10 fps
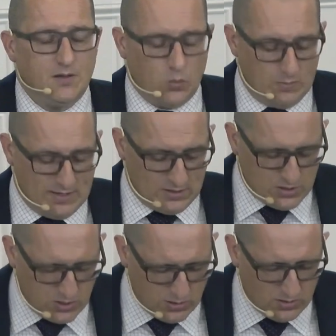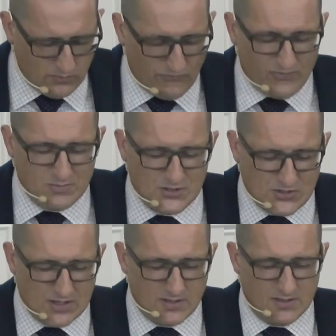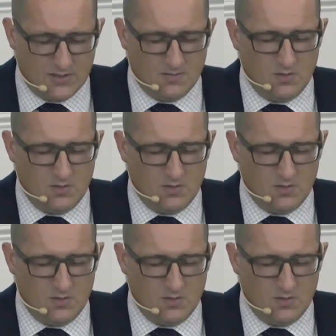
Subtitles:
that we might turn from sin